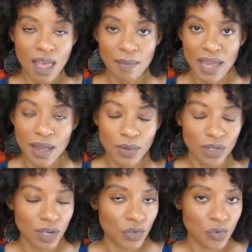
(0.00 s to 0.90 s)
and my hair was
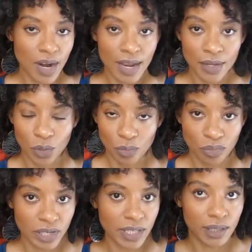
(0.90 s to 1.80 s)
not dry or
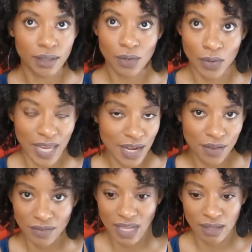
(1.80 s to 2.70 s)
brittle or any
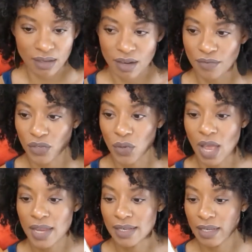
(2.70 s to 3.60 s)
of that stuff, so
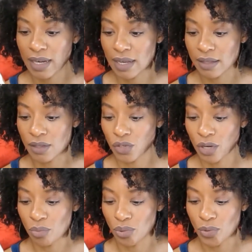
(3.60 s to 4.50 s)
I did like this
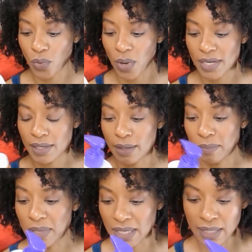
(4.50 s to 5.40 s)
shampoo quite a
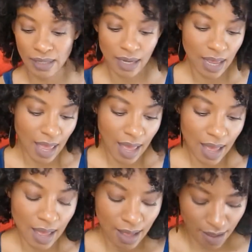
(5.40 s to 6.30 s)
bit.
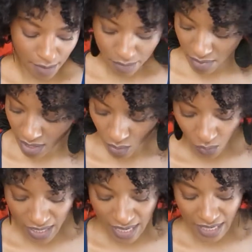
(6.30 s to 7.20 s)

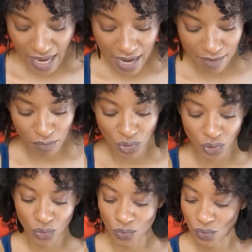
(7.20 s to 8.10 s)
When it came
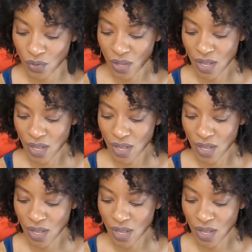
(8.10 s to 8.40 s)
to